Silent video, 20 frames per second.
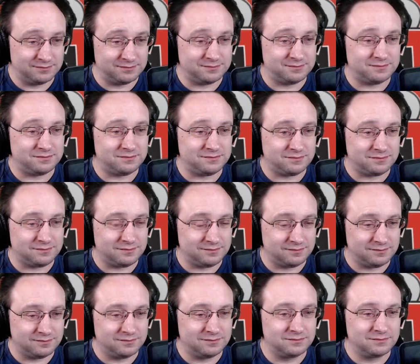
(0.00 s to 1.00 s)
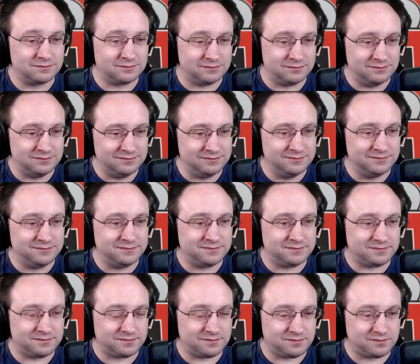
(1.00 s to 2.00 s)

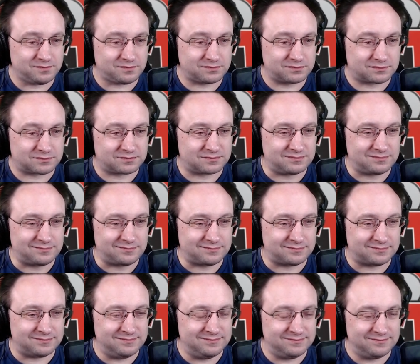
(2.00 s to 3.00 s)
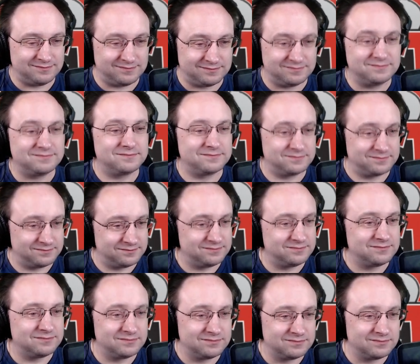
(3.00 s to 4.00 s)

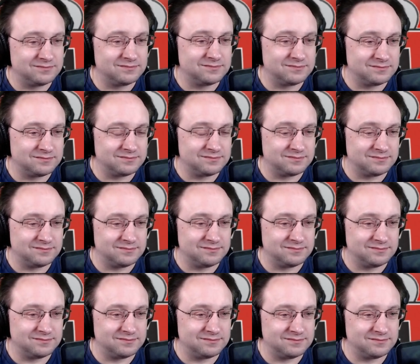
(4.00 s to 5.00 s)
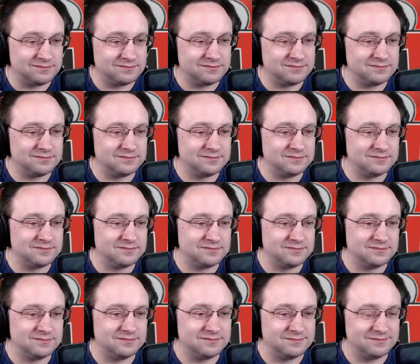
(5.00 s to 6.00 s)

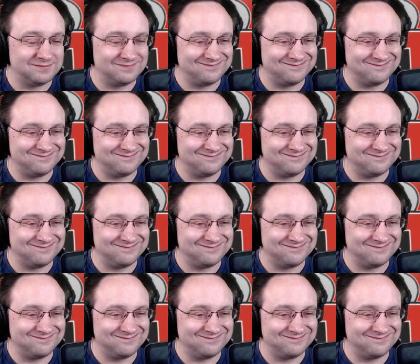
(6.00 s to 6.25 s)
The person shown says nothing.